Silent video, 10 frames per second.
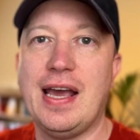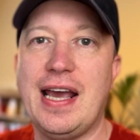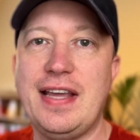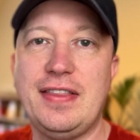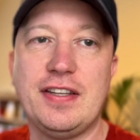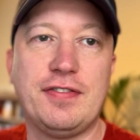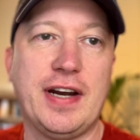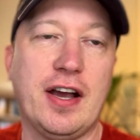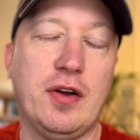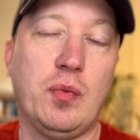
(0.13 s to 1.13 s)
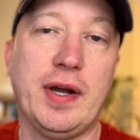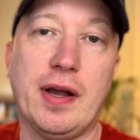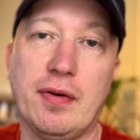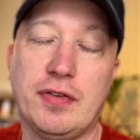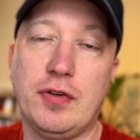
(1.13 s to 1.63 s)
In this video, we're
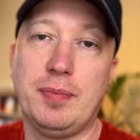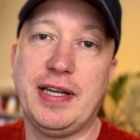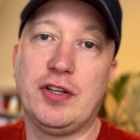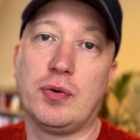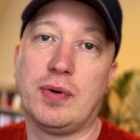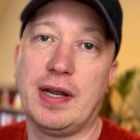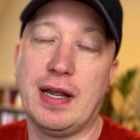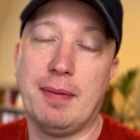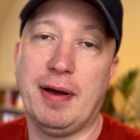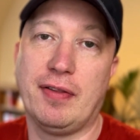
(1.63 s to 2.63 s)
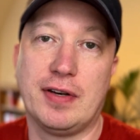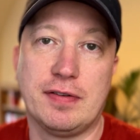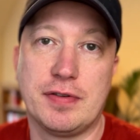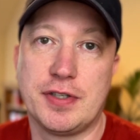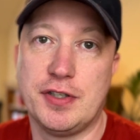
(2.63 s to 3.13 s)
going to be talking about the
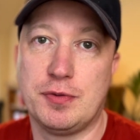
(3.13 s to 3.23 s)
differences